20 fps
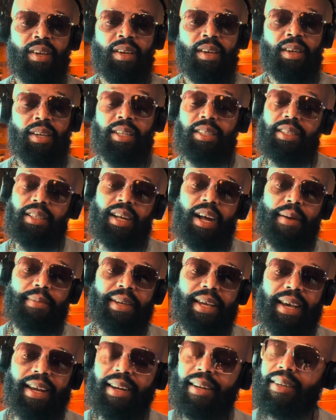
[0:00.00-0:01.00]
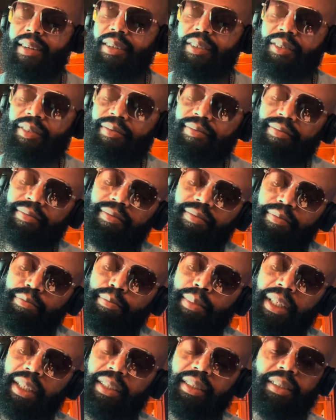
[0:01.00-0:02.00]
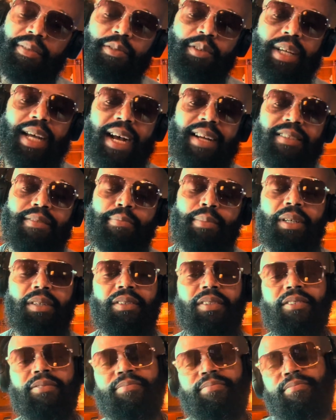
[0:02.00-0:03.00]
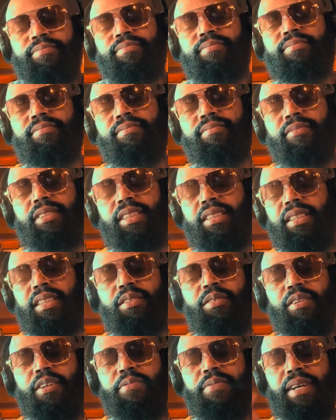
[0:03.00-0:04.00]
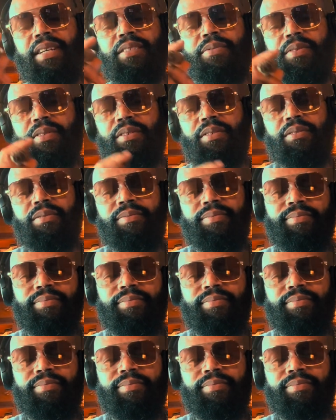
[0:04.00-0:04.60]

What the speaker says: Is she obligated? No. But if you guys are building, is she gonna invest with you?